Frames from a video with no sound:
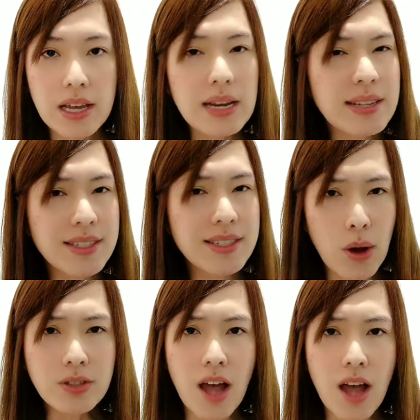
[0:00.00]
It is
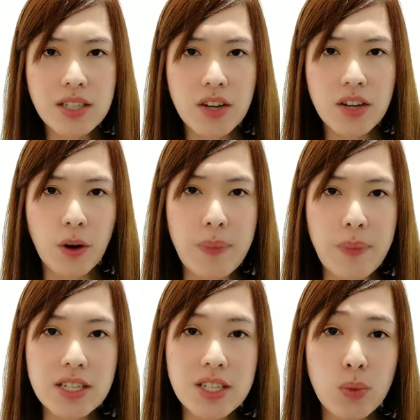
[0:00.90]
so toxic for
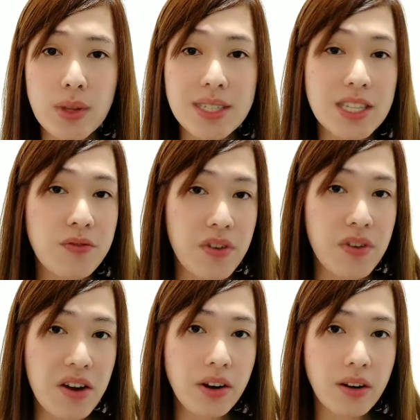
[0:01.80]
patients with
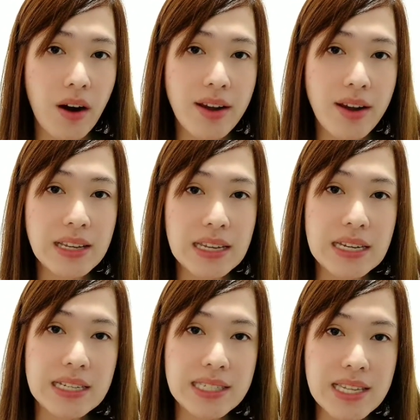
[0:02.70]
severe chronic
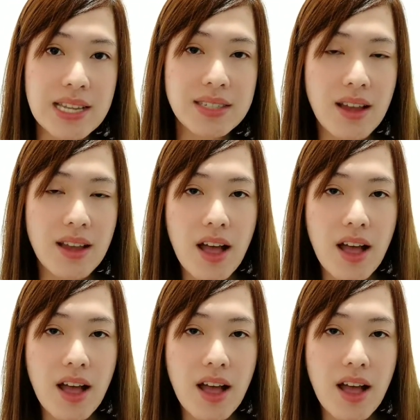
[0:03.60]
kidney disease